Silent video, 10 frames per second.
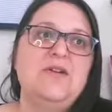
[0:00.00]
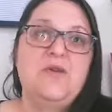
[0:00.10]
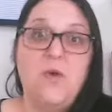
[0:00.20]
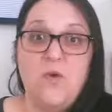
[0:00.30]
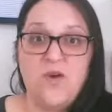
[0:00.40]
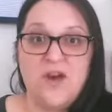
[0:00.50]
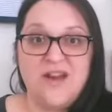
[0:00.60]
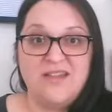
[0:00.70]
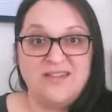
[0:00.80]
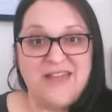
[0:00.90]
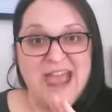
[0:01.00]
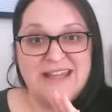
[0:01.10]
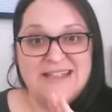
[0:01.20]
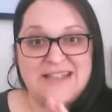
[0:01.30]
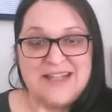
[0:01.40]
gore,
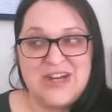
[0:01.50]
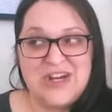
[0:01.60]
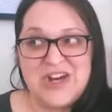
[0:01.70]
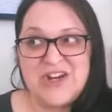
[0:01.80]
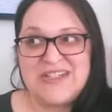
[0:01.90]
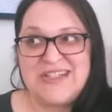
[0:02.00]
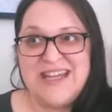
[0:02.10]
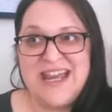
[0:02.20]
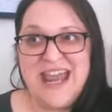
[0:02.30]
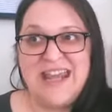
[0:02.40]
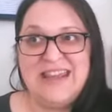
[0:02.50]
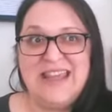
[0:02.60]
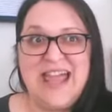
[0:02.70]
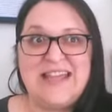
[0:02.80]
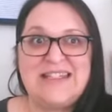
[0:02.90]
less cursing, and
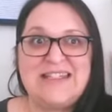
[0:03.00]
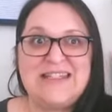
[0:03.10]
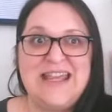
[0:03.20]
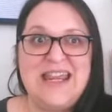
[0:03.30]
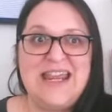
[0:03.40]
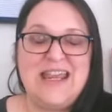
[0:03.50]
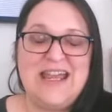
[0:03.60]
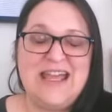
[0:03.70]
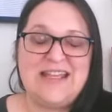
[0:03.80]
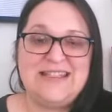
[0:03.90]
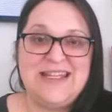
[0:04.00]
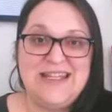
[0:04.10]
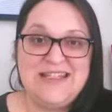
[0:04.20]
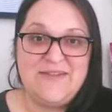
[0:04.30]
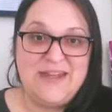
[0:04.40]
less uh,
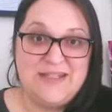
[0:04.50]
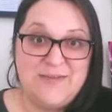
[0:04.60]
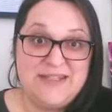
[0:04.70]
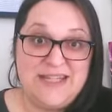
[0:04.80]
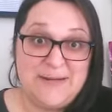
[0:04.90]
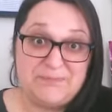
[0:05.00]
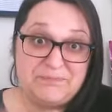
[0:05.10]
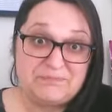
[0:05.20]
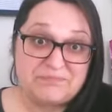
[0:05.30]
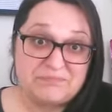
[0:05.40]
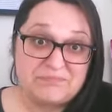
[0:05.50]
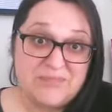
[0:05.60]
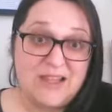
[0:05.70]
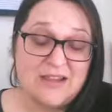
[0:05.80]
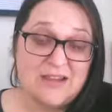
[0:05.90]
scenes of intimacy,
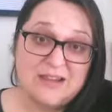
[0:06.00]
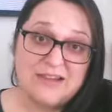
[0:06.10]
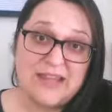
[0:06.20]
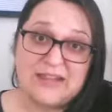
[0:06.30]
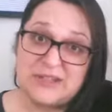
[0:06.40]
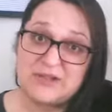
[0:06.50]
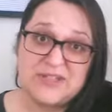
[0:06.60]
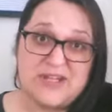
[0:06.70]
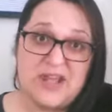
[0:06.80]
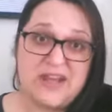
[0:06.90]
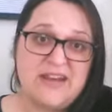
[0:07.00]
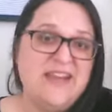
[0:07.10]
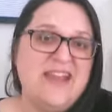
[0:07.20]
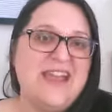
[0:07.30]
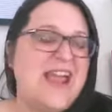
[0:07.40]
like little to none.
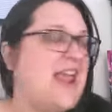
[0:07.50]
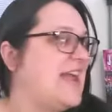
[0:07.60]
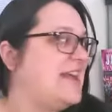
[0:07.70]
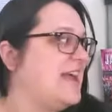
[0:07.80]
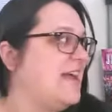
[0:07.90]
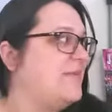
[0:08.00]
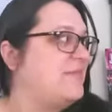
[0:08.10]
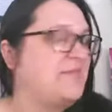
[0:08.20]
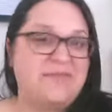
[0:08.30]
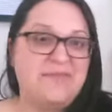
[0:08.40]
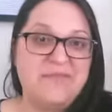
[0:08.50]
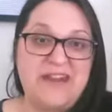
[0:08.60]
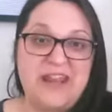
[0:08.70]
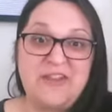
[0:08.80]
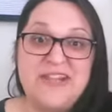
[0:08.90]
And uh,
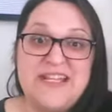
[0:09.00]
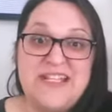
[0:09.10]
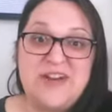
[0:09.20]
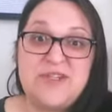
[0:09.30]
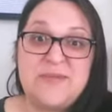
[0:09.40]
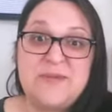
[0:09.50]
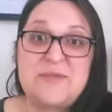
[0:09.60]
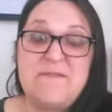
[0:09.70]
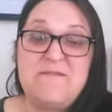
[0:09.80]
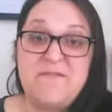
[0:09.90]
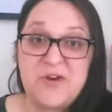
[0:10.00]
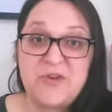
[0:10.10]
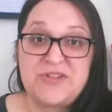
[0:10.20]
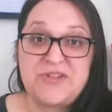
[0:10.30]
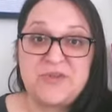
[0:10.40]
another cliche Christmas was my
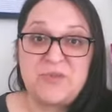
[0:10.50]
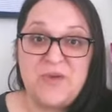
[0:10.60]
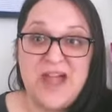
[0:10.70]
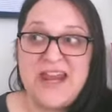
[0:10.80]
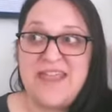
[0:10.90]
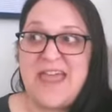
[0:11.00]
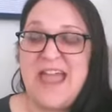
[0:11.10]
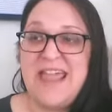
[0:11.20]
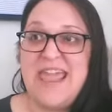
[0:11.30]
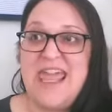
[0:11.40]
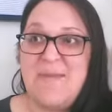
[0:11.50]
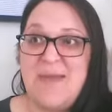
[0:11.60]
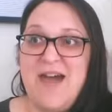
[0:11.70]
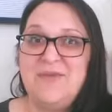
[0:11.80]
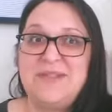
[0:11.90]
first one, and that came
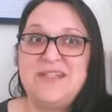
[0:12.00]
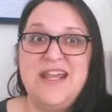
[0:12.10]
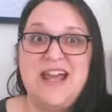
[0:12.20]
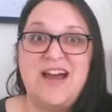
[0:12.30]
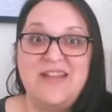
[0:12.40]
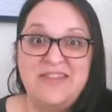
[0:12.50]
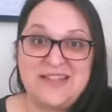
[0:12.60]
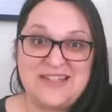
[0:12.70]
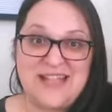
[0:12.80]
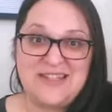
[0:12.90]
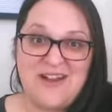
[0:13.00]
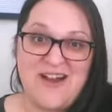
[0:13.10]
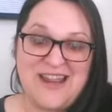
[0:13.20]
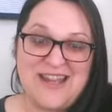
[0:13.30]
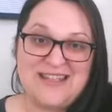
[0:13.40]
out this last
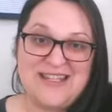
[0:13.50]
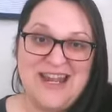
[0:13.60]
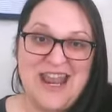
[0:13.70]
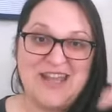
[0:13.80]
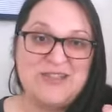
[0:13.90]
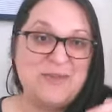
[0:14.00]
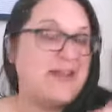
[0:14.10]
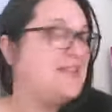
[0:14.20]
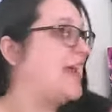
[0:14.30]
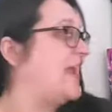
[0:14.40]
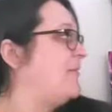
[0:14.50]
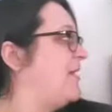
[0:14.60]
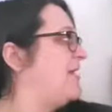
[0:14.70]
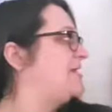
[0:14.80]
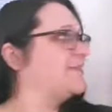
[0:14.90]
August. And so my second
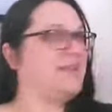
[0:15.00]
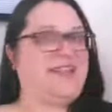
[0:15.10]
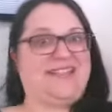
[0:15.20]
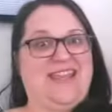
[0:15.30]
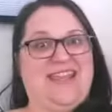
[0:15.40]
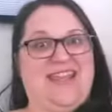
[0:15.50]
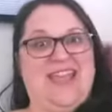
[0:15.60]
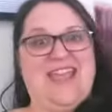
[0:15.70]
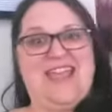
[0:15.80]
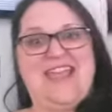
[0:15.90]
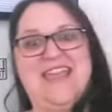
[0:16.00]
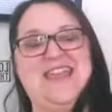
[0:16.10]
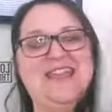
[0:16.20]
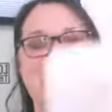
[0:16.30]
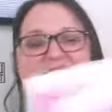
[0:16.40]
one that's releasing
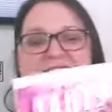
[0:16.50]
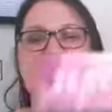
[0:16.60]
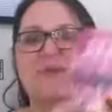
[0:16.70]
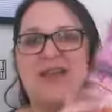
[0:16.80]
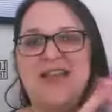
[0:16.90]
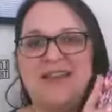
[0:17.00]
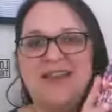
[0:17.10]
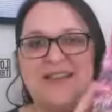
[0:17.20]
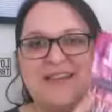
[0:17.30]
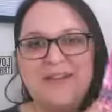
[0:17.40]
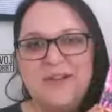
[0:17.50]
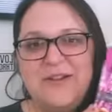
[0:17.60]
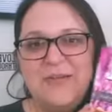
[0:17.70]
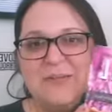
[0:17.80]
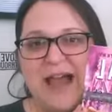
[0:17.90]
is this one, the
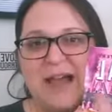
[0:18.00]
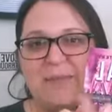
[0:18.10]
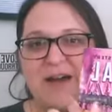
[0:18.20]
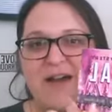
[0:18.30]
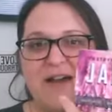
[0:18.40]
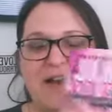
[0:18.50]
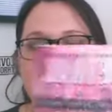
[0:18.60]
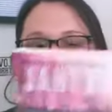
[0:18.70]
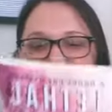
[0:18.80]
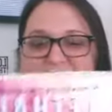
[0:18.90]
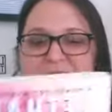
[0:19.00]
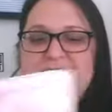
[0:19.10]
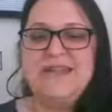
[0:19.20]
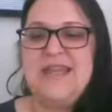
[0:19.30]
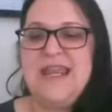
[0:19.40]
little black bar on it says that
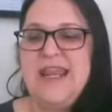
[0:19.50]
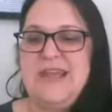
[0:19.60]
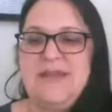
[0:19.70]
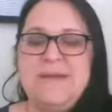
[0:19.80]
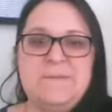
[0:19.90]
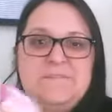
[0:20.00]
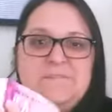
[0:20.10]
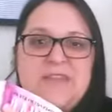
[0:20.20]
it's a um,